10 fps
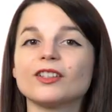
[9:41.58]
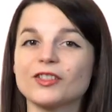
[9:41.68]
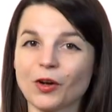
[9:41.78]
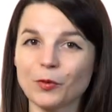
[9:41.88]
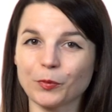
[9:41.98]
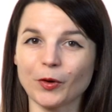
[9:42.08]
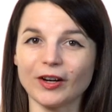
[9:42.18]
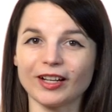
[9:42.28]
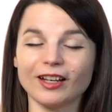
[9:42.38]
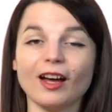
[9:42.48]
Don't
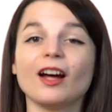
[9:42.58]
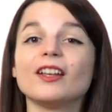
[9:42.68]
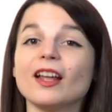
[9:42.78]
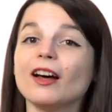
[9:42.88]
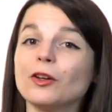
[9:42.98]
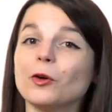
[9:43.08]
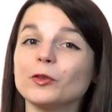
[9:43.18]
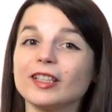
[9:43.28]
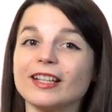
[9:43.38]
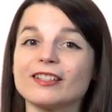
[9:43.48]
worry. Not
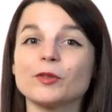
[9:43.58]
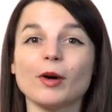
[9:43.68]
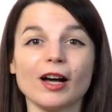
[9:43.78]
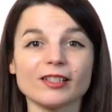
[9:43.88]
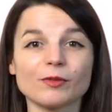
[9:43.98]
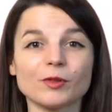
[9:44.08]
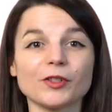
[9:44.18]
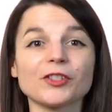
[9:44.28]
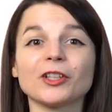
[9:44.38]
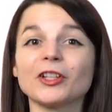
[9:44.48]
only is it
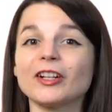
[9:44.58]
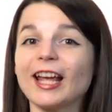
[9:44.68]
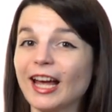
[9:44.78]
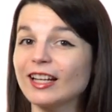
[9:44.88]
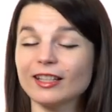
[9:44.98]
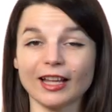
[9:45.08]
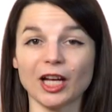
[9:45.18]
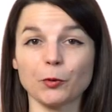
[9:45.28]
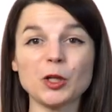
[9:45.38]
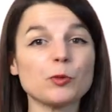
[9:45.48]
possible to learn any
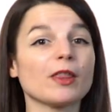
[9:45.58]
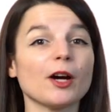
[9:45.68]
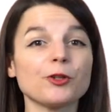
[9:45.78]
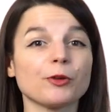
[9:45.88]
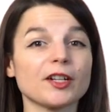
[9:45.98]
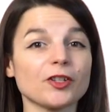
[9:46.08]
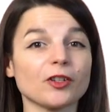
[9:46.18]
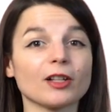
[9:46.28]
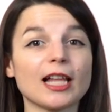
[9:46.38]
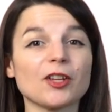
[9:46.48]
language without
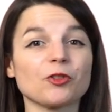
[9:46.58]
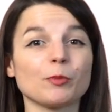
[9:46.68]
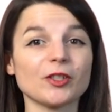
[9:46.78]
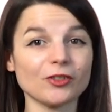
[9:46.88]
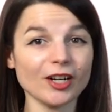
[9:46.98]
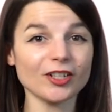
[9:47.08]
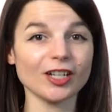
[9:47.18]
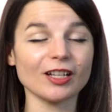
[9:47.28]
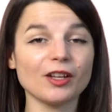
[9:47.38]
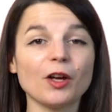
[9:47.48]
traditional classroom
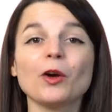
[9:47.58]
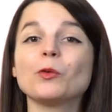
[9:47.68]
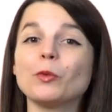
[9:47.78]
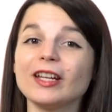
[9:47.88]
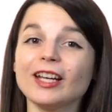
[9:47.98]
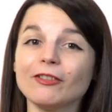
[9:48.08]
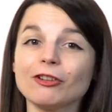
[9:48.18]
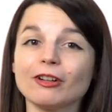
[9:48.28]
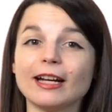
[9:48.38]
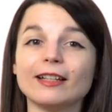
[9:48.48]
instruction, we have
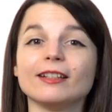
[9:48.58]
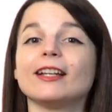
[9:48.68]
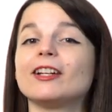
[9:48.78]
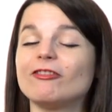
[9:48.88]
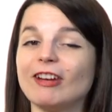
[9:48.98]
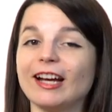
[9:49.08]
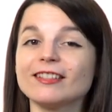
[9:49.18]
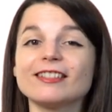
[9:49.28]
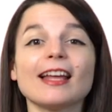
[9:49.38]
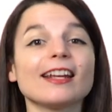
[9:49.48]
created an
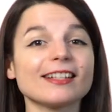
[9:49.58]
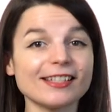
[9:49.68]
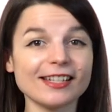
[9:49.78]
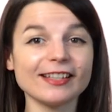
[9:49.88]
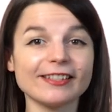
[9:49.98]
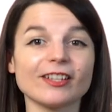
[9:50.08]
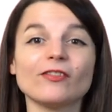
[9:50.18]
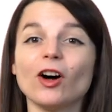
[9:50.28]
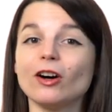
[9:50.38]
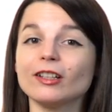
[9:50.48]
advanced and
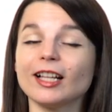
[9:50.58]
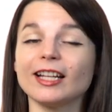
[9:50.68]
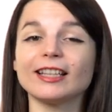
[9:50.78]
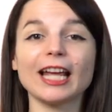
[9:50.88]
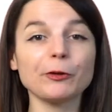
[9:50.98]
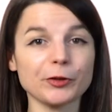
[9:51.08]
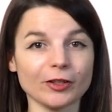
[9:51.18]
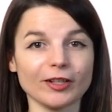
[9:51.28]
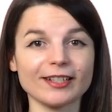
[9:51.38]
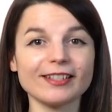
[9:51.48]
extensive online
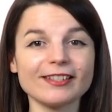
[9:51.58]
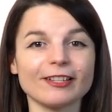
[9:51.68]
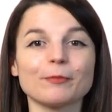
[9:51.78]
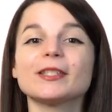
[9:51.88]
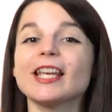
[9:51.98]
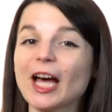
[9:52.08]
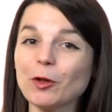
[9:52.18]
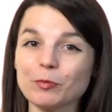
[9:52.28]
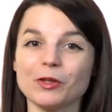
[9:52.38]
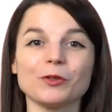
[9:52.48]
language learning system to
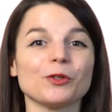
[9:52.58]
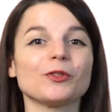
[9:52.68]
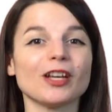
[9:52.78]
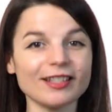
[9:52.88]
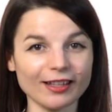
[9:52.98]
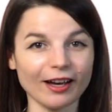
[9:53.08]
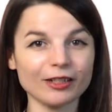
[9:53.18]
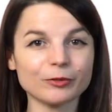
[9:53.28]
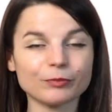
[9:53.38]
help you do just that.